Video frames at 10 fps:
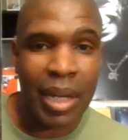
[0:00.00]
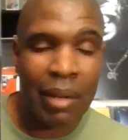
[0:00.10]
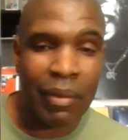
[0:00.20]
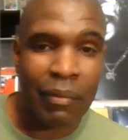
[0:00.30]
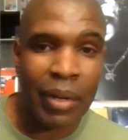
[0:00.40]
kind
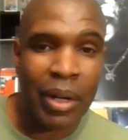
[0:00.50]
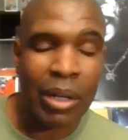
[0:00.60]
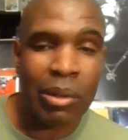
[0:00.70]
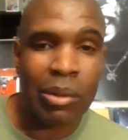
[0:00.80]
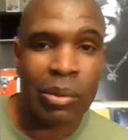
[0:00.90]
of a very
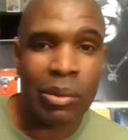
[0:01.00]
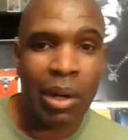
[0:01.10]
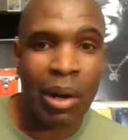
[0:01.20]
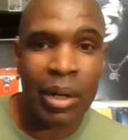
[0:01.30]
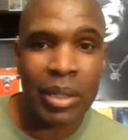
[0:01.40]
cool
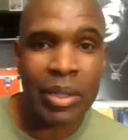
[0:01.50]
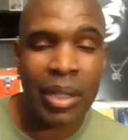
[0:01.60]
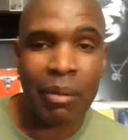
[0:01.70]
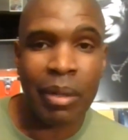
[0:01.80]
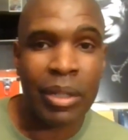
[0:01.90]
artist
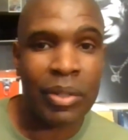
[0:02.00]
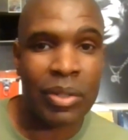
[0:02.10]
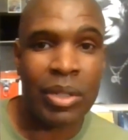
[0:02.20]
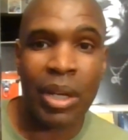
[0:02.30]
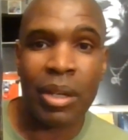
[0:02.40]
that really
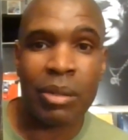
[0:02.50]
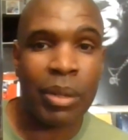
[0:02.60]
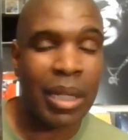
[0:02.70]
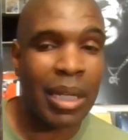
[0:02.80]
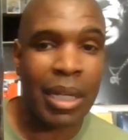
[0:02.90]
just does
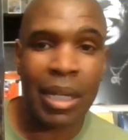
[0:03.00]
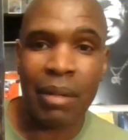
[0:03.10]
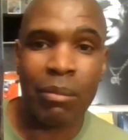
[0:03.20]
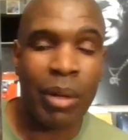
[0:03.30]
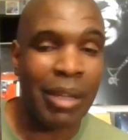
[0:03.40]
what
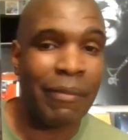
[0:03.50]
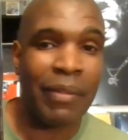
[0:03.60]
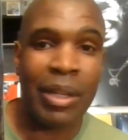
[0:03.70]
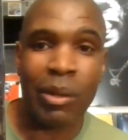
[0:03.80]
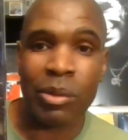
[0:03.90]
he
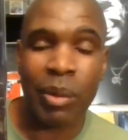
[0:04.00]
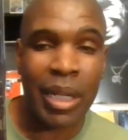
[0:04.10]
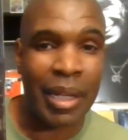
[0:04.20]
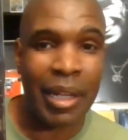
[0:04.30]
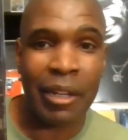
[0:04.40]
feels, what
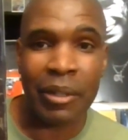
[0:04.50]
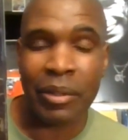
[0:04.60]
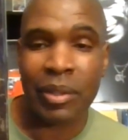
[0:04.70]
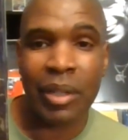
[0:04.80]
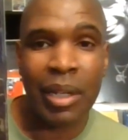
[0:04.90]
he
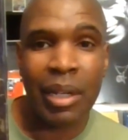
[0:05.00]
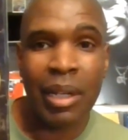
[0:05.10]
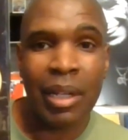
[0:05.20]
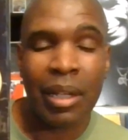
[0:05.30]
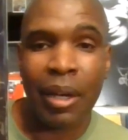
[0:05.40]
hears.
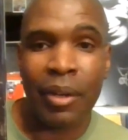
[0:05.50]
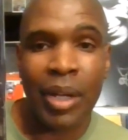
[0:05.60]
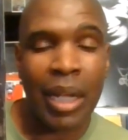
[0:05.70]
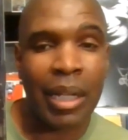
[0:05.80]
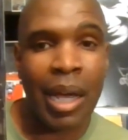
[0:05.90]
You're
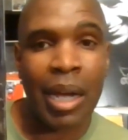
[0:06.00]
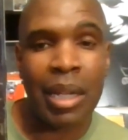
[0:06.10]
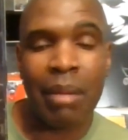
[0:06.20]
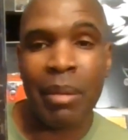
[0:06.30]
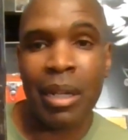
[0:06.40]
not locking
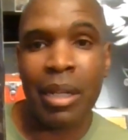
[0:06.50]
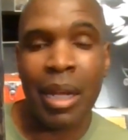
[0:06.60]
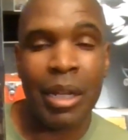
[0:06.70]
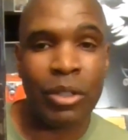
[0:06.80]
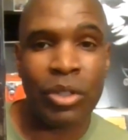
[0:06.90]
him into
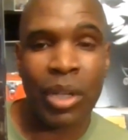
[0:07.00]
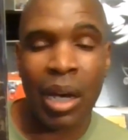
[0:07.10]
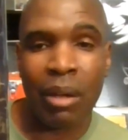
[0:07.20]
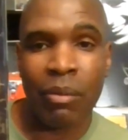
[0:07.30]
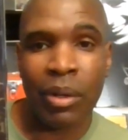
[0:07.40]
any
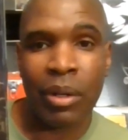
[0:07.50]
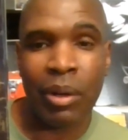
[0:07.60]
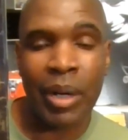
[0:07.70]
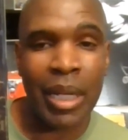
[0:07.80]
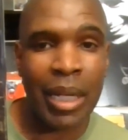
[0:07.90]

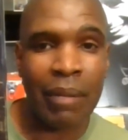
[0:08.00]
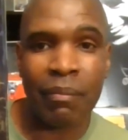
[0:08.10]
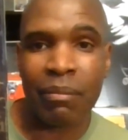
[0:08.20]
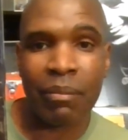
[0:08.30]
genre or any,